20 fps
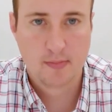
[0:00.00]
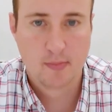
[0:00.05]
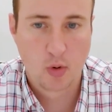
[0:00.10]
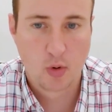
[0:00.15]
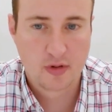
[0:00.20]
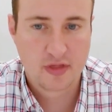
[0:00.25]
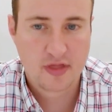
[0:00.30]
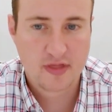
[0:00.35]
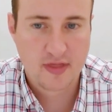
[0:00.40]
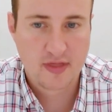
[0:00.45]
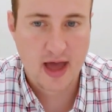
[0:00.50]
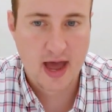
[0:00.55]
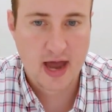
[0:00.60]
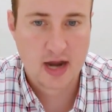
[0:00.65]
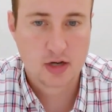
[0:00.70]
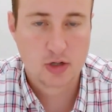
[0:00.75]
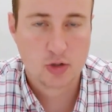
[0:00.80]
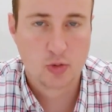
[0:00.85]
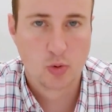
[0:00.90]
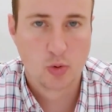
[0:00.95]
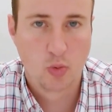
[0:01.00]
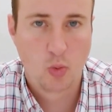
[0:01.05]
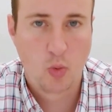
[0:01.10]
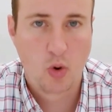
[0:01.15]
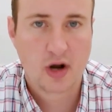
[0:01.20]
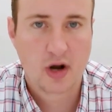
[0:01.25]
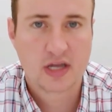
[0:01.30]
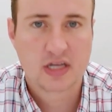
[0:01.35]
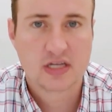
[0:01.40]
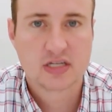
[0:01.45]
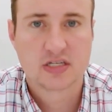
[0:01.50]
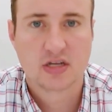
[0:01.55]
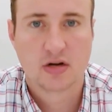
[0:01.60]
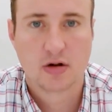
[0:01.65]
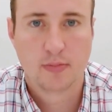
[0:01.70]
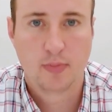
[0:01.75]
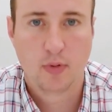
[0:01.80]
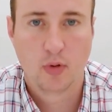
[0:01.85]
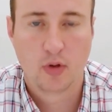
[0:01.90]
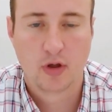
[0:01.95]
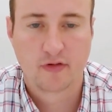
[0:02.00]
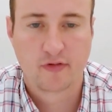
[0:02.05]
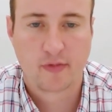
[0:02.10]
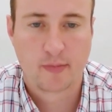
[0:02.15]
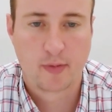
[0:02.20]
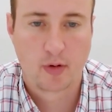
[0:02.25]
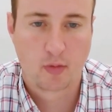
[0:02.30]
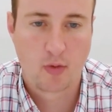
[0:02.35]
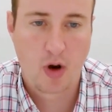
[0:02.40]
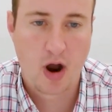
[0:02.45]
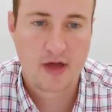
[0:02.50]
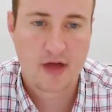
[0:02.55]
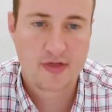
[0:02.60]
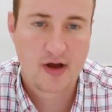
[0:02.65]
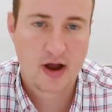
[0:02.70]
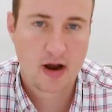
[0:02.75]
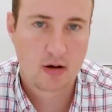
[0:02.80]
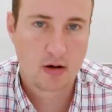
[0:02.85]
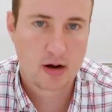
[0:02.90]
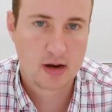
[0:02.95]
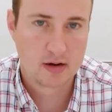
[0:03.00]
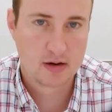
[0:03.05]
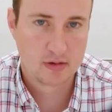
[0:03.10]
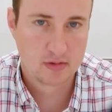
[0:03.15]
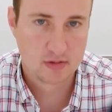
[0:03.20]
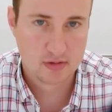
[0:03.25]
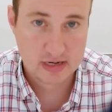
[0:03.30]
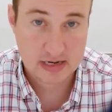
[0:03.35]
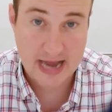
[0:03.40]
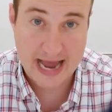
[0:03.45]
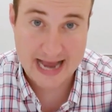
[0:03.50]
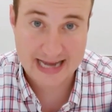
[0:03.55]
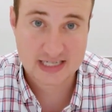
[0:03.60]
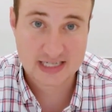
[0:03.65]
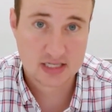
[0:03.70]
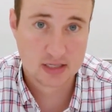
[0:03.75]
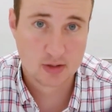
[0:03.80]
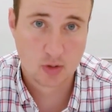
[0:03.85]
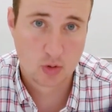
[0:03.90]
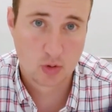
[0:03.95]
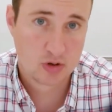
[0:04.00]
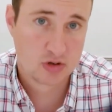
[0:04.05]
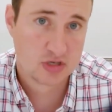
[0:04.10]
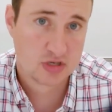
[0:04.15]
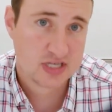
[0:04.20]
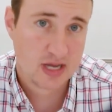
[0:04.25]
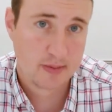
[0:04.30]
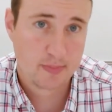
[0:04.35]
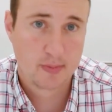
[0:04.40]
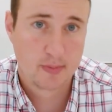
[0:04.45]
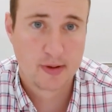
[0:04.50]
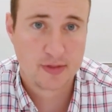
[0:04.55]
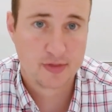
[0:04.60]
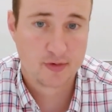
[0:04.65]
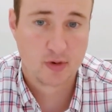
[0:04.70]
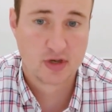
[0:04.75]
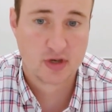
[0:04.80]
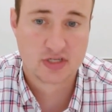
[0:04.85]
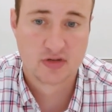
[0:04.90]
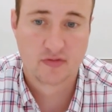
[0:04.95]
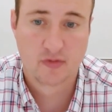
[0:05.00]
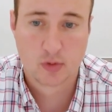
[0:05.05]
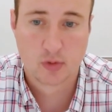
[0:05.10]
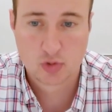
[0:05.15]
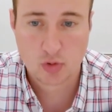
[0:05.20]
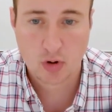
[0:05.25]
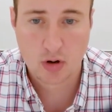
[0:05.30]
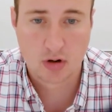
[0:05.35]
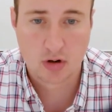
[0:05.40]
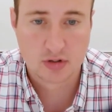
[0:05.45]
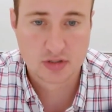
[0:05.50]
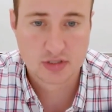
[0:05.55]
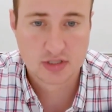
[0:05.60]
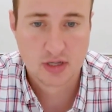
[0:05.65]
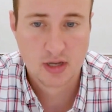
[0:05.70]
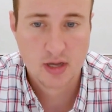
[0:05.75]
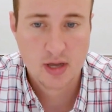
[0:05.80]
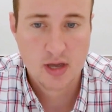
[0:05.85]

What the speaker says: more than that, you would want to consider pulling from your Roth IRA next in order to supplement the rest of your withdrawals.